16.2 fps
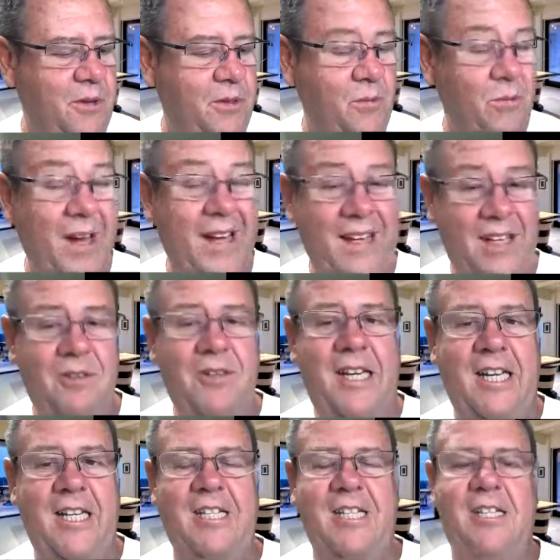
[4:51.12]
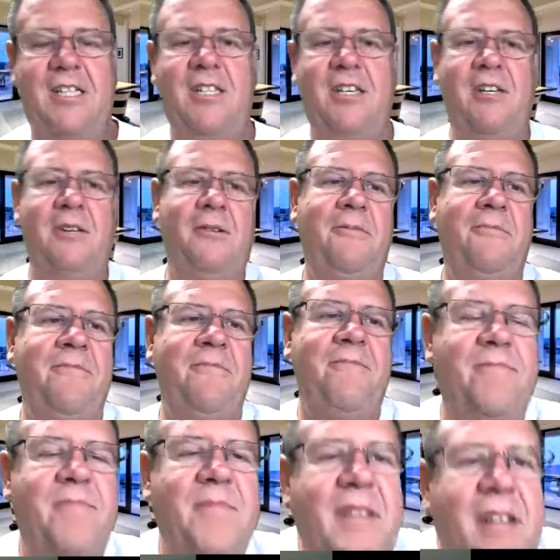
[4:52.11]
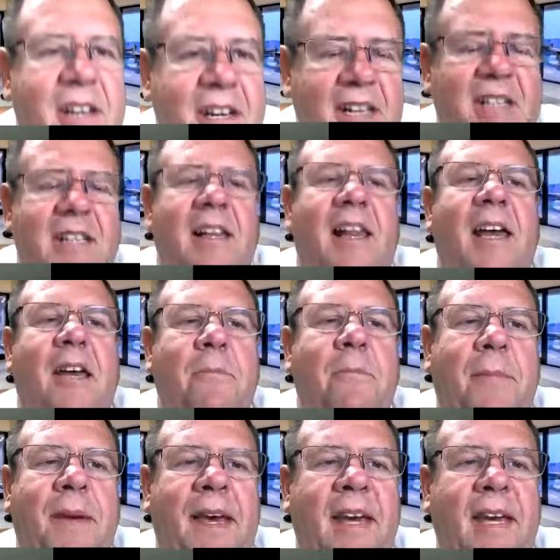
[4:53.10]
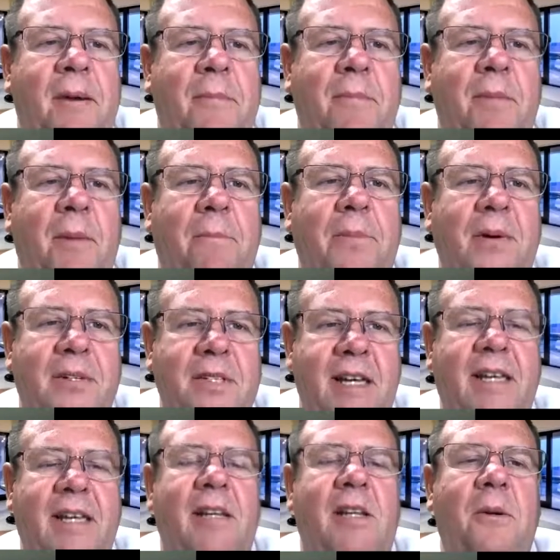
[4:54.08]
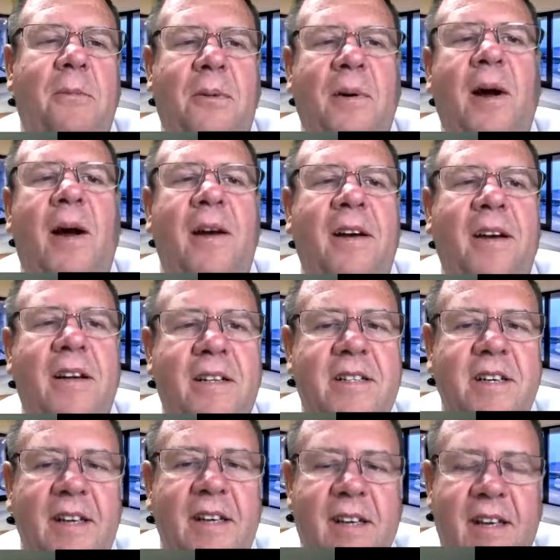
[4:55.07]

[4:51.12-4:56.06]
what you need to do, you need to like pick a particular product